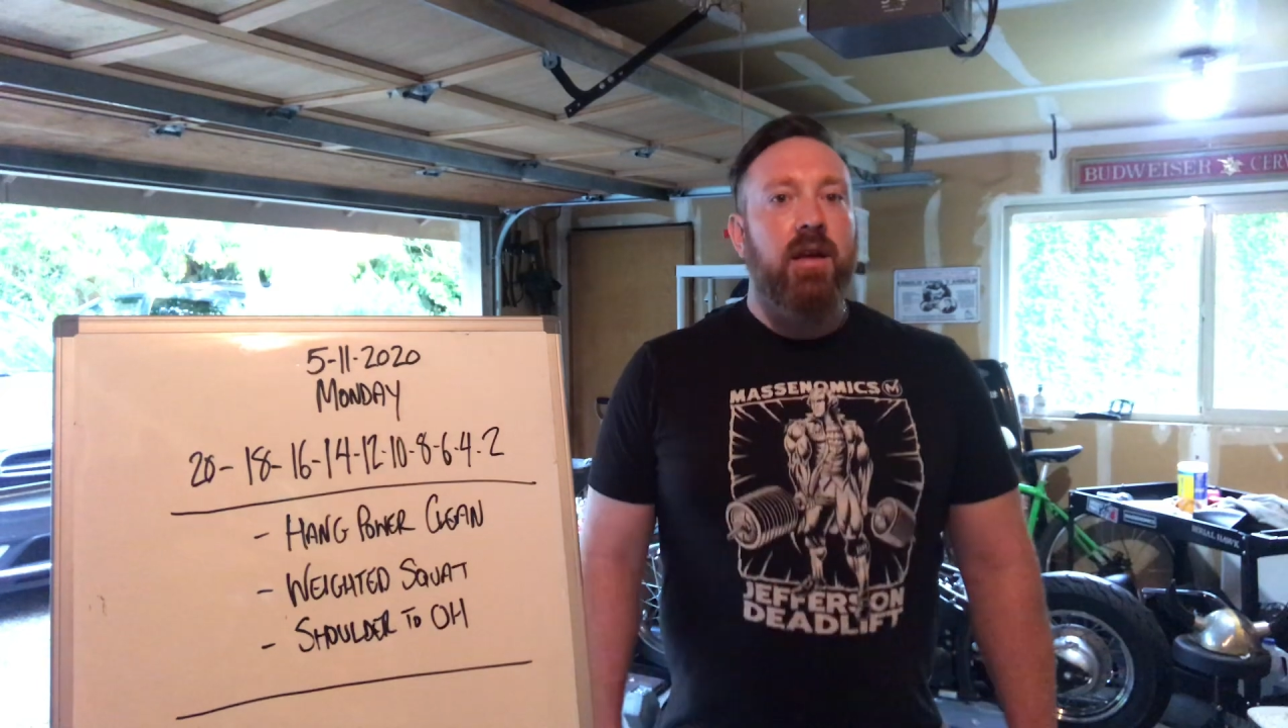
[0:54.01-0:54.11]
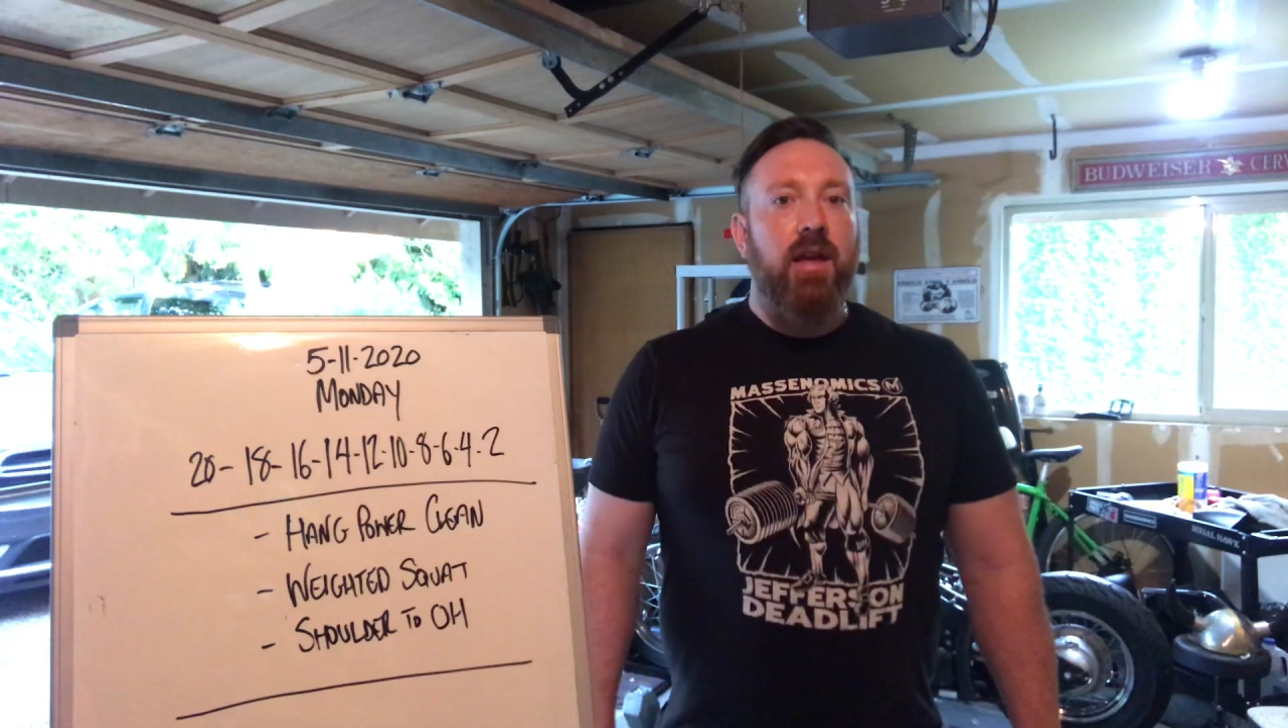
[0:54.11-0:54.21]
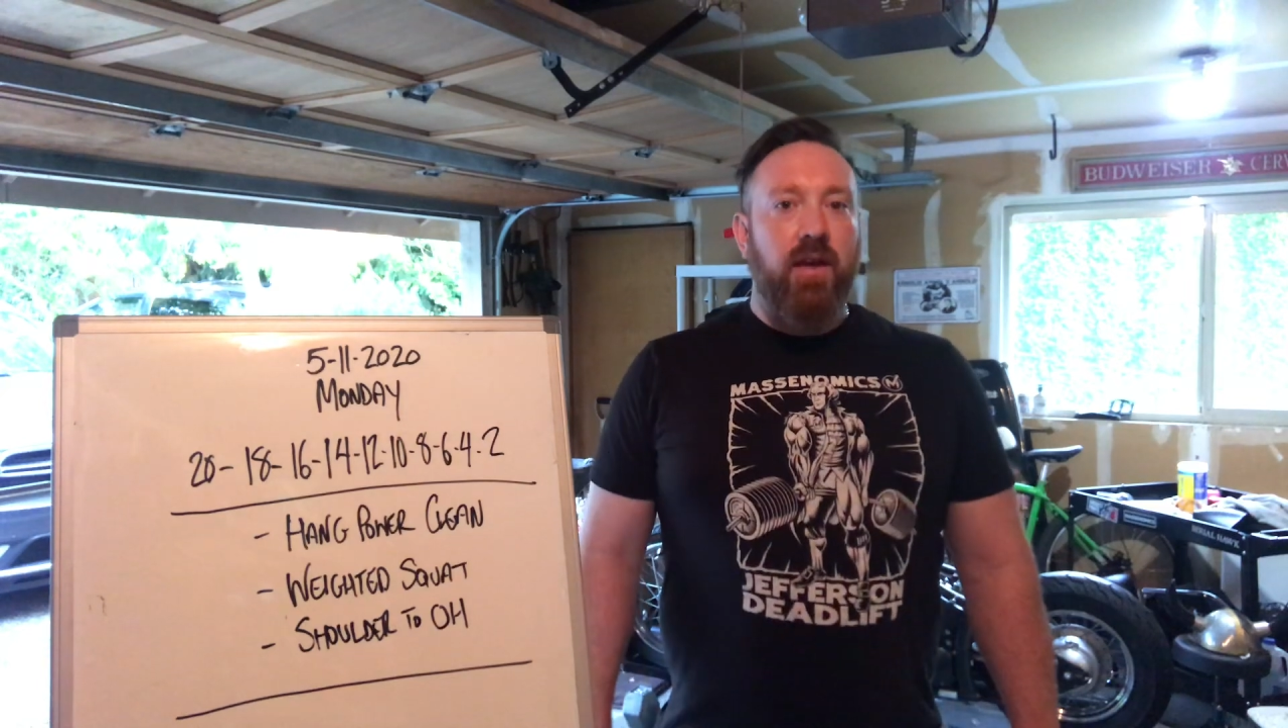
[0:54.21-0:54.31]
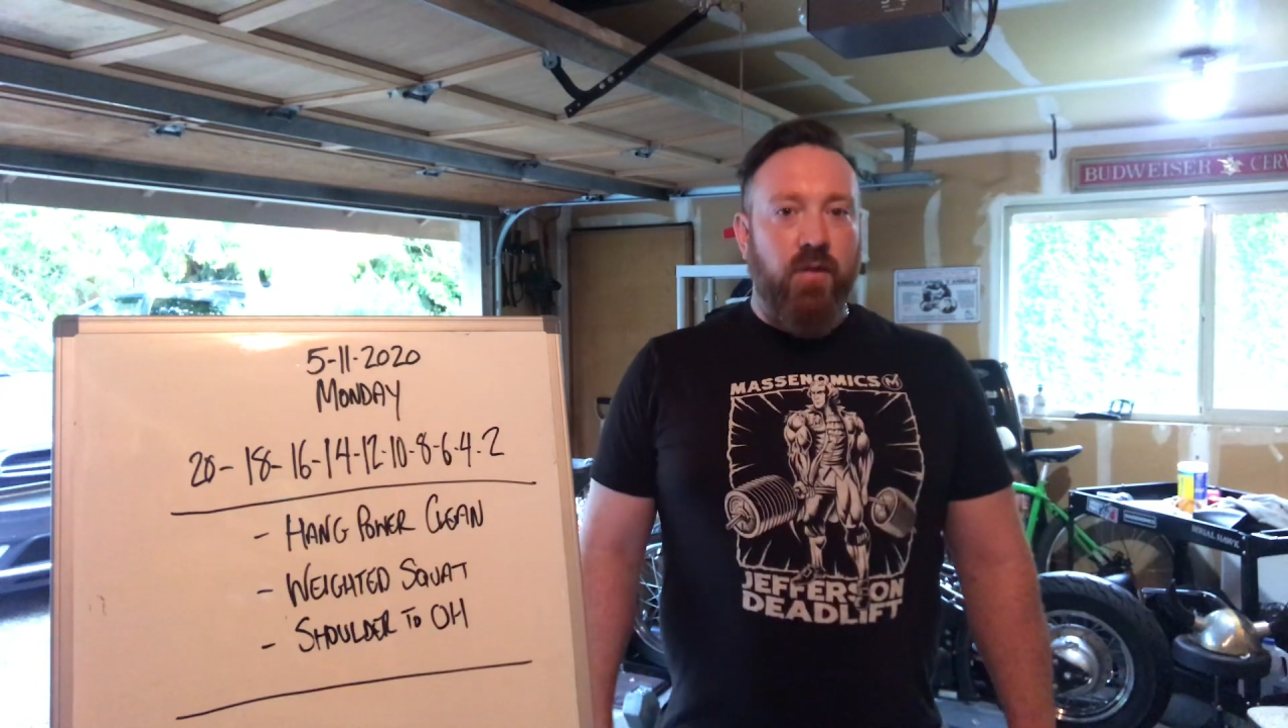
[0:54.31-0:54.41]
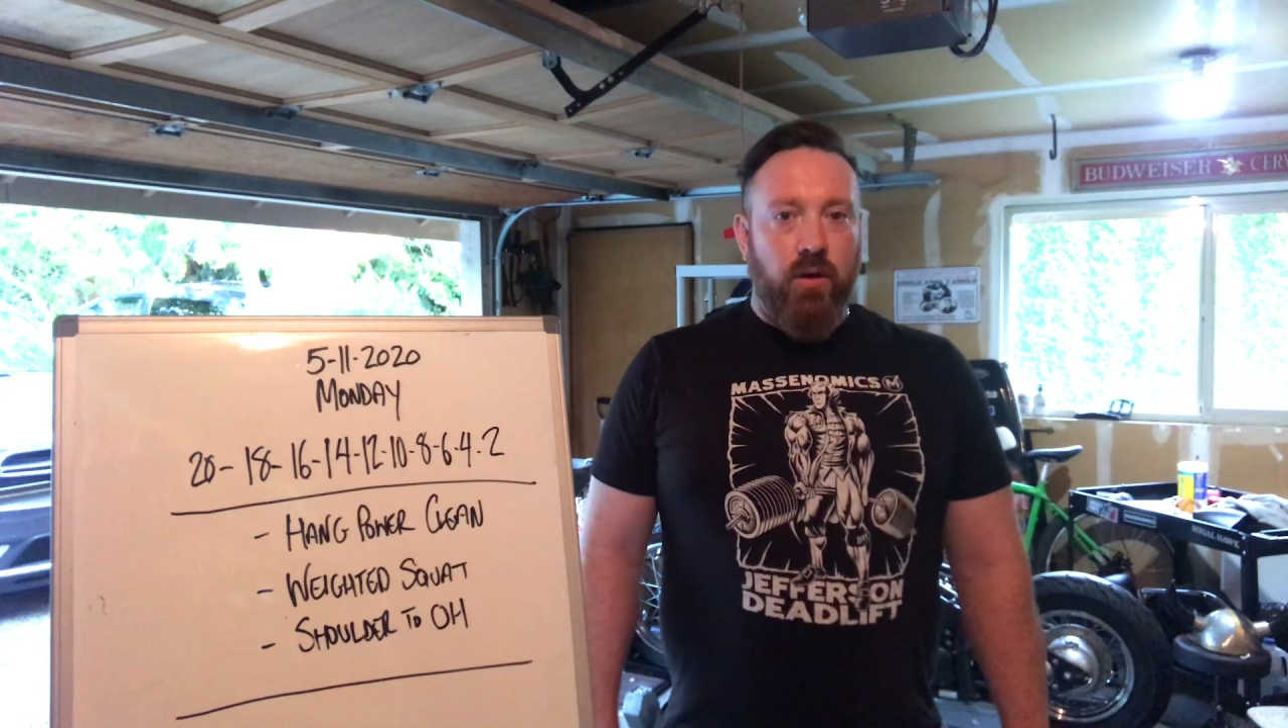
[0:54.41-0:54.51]

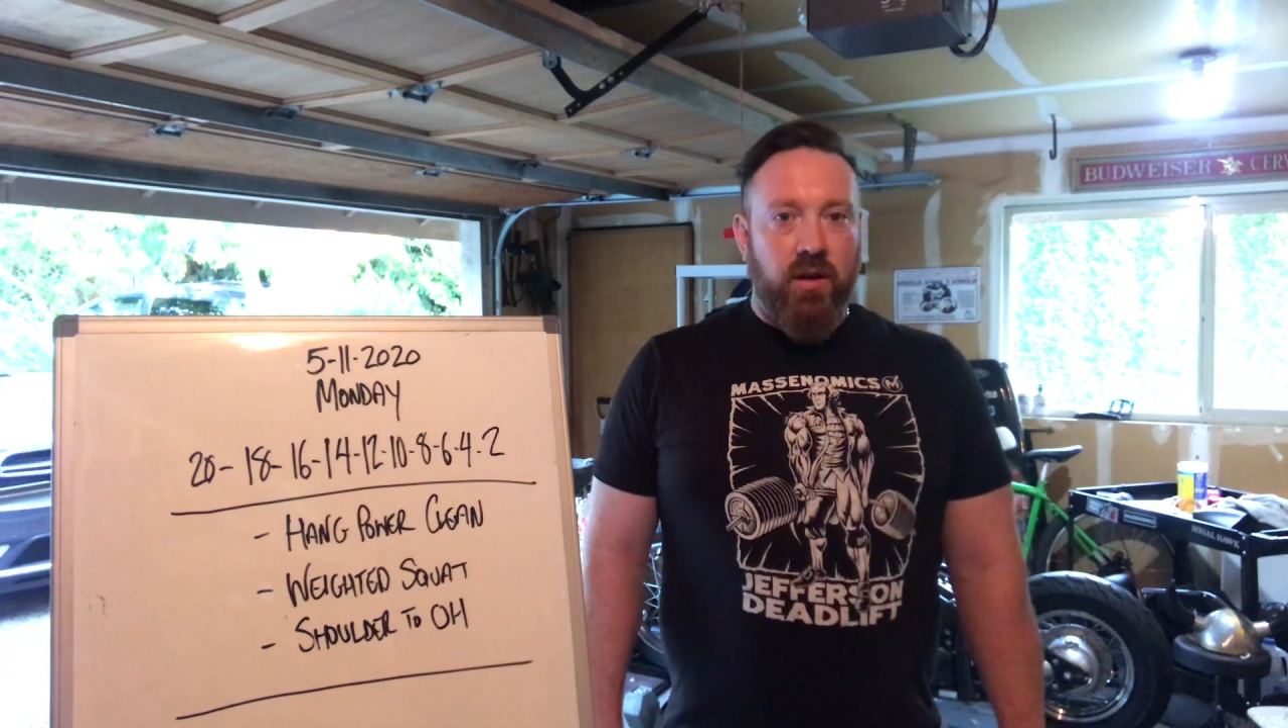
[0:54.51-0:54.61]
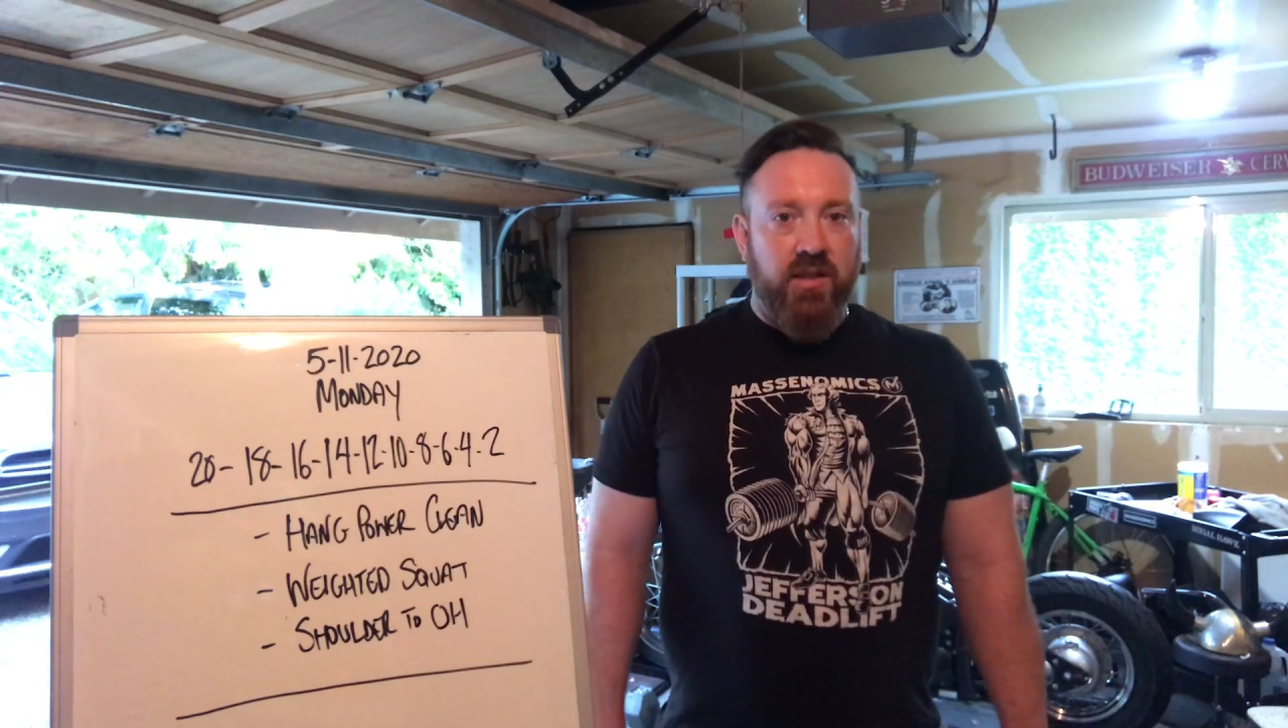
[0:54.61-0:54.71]
If you can